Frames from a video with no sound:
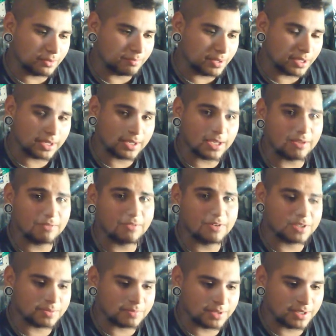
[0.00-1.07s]
big game
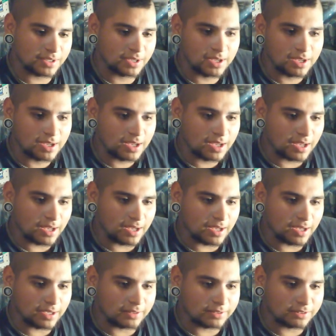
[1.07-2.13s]
fishermen
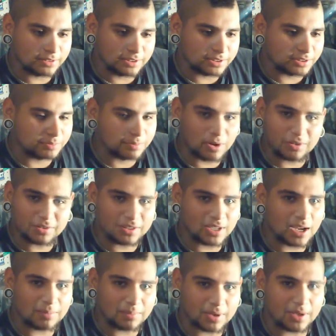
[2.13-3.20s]
and just small
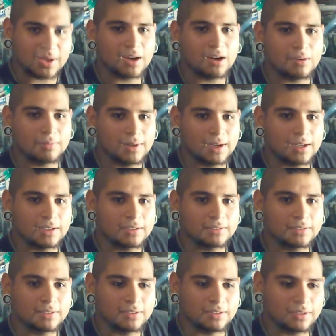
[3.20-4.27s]
time canal
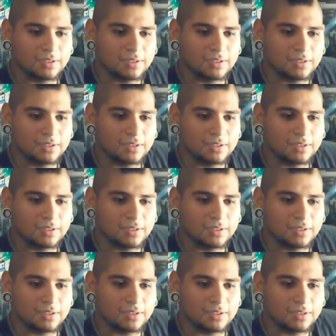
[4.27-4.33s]
guys.